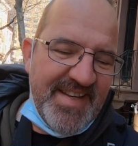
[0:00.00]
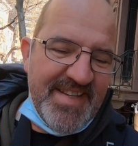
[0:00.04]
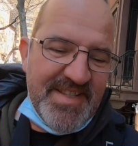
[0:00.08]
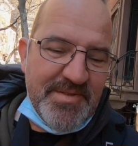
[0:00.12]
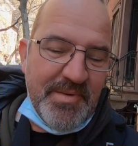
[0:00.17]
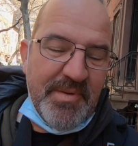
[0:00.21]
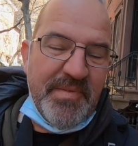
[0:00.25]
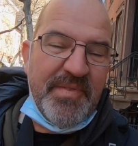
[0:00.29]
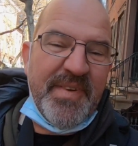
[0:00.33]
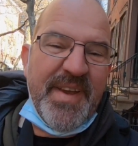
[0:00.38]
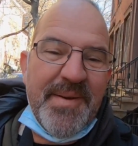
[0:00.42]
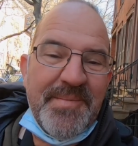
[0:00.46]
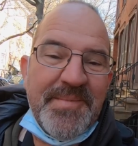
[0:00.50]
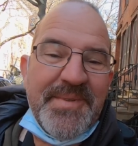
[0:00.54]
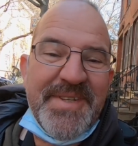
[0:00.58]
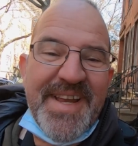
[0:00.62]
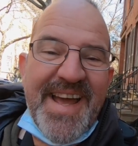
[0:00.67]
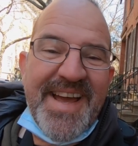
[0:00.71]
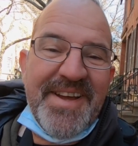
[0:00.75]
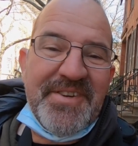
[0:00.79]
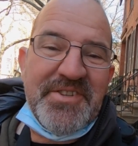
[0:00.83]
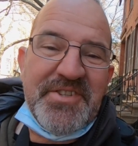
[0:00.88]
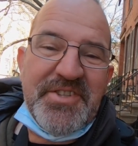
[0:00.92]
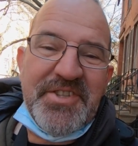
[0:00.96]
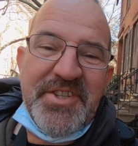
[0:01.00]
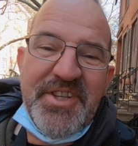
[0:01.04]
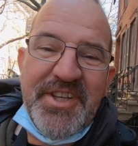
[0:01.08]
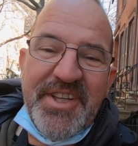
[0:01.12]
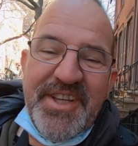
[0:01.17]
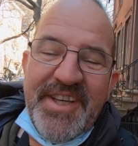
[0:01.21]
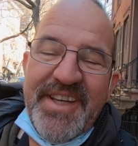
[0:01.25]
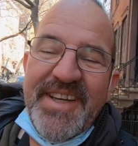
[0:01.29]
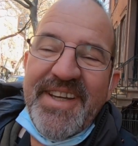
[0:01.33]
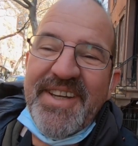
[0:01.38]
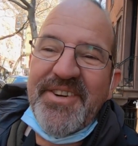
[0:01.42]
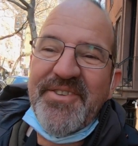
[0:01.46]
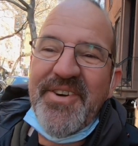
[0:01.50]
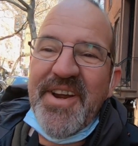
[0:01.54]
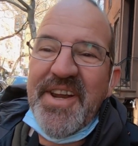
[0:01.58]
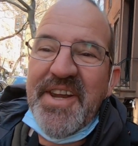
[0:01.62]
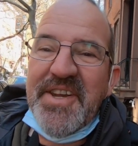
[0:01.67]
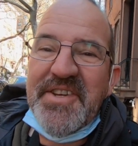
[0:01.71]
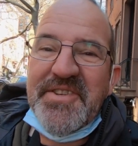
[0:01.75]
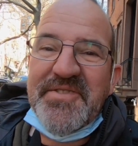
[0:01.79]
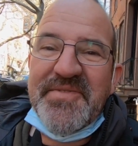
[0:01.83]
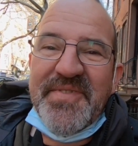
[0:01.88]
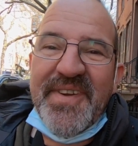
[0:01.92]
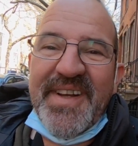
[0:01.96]
So we've come down to the
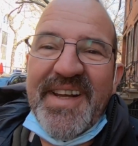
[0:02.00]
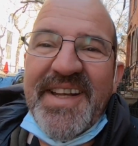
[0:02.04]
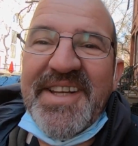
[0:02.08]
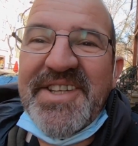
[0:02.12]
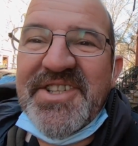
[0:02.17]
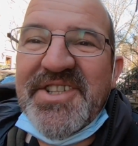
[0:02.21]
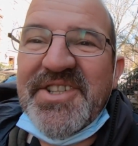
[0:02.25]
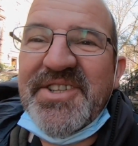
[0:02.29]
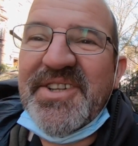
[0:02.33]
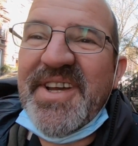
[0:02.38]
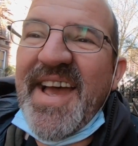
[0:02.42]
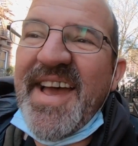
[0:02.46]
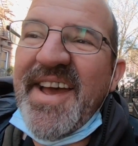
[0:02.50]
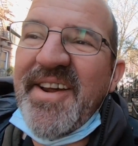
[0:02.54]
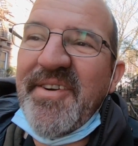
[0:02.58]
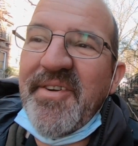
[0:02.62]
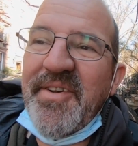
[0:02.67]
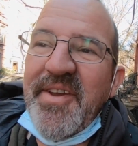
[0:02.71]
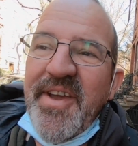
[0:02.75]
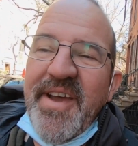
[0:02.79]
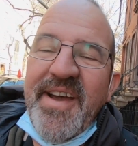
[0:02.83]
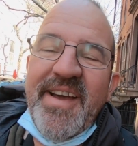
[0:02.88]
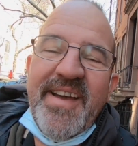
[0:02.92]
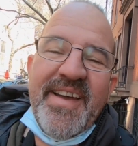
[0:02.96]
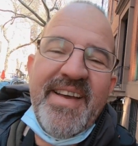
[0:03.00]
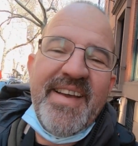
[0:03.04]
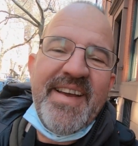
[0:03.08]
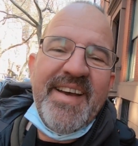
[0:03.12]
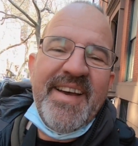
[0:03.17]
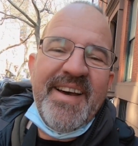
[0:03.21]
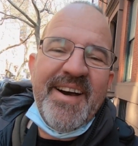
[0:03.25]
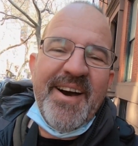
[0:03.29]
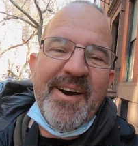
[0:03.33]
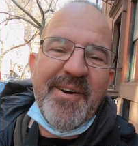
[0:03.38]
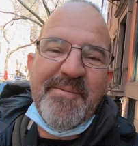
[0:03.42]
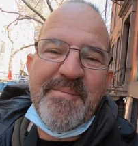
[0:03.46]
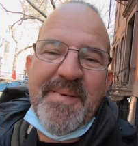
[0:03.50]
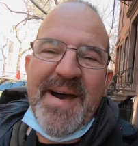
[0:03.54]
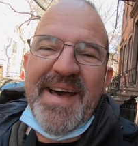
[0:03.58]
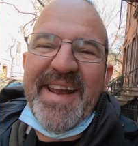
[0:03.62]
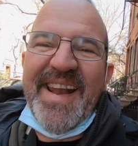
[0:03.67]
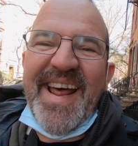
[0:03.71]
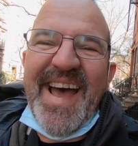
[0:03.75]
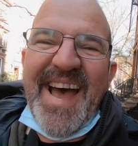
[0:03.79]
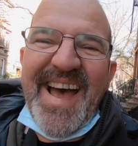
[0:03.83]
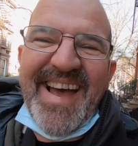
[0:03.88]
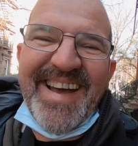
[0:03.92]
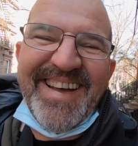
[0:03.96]
Greenwich Village area of
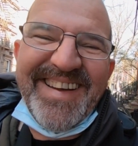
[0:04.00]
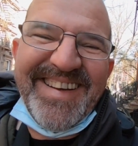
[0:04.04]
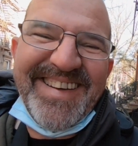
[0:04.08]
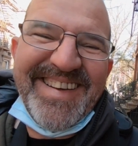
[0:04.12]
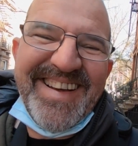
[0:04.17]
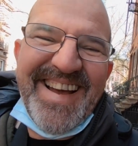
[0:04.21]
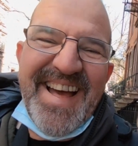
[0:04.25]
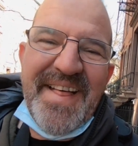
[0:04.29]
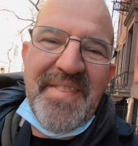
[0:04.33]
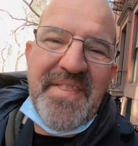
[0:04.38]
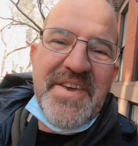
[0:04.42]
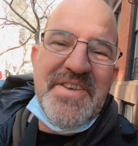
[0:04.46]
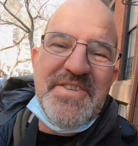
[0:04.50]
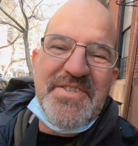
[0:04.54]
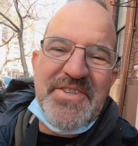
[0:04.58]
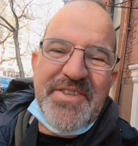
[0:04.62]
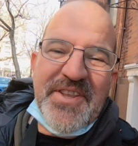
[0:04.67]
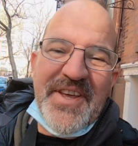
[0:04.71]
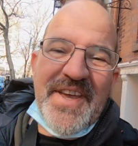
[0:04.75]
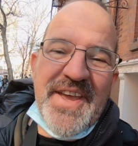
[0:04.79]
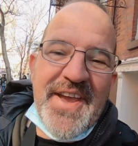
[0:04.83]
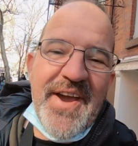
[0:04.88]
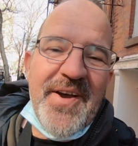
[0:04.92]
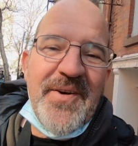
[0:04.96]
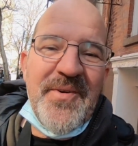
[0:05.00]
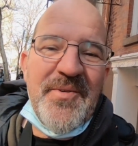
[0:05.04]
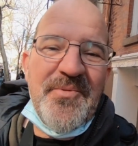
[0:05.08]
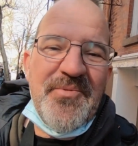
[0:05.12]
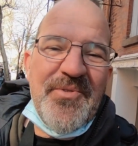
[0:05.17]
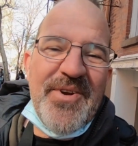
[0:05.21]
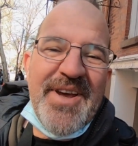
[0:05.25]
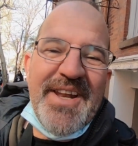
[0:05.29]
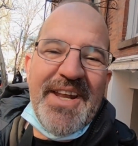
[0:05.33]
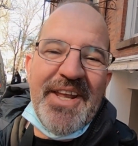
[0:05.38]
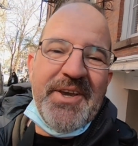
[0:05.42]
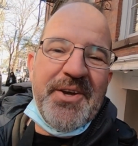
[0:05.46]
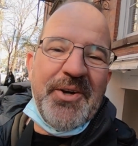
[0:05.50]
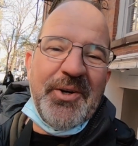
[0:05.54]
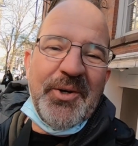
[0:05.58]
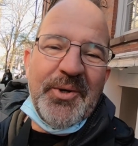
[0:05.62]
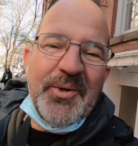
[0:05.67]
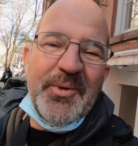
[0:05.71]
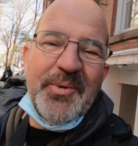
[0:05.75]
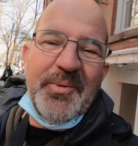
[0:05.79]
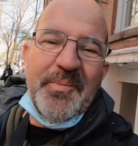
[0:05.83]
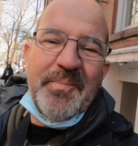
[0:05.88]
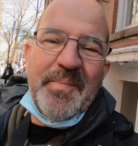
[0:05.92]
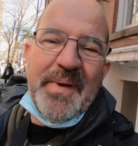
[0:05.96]
Manhattan and these are the really
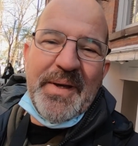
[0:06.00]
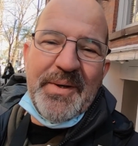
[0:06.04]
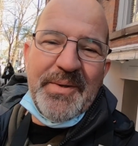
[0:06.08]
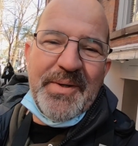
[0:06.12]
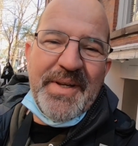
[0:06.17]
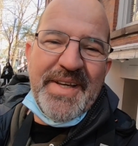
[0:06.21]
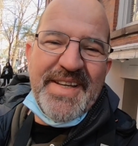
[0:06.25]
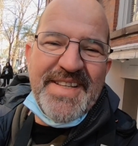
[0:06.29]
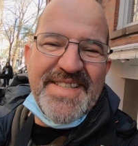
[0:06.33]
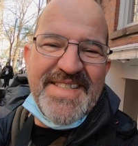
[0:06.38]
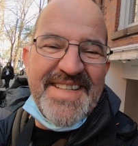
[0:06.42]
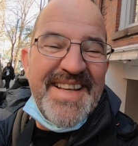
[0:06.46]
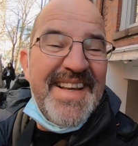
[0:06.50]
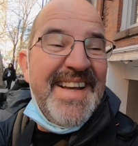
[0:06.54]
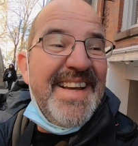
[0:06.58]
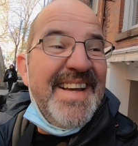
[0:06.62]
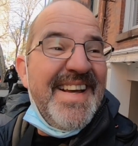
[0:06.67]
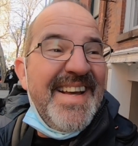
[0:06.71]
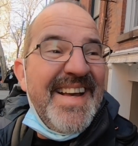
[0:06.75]
cool buildings